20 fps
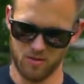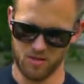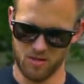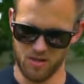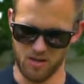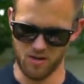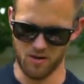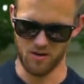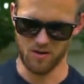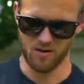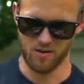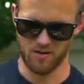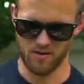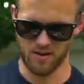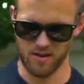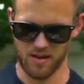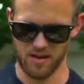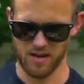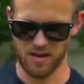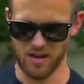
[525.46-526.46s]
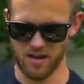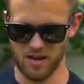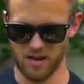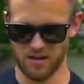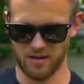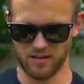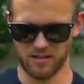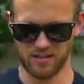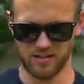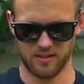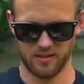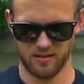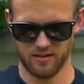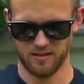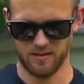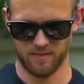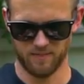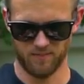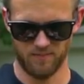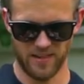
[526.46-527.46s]
here and
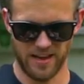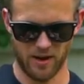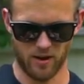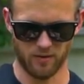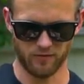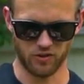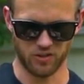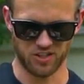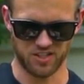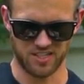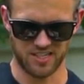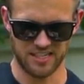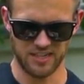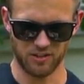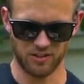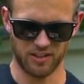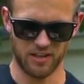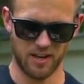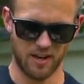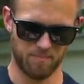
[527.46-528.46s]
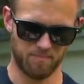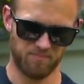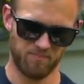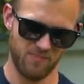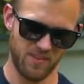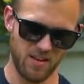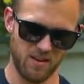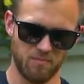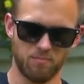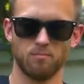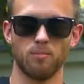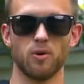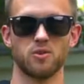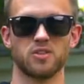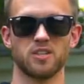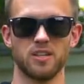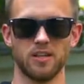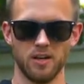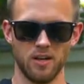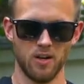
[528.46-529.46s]
now I've just sealed it up, eh,
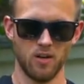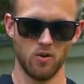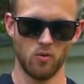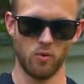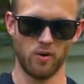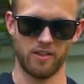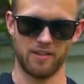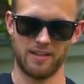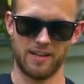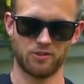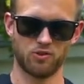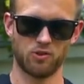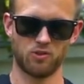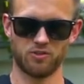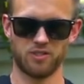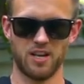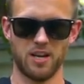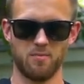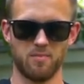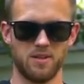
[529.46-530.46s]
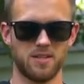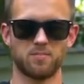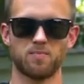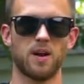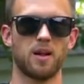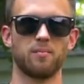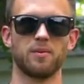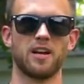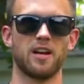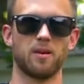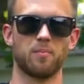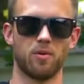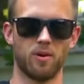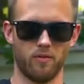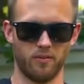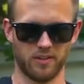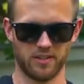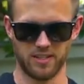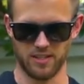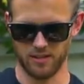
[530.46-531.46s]
mostly, with electrical tape. It's probably not a
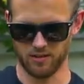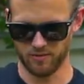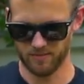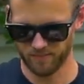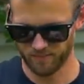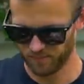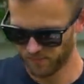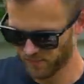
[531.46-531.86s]
perfect seal.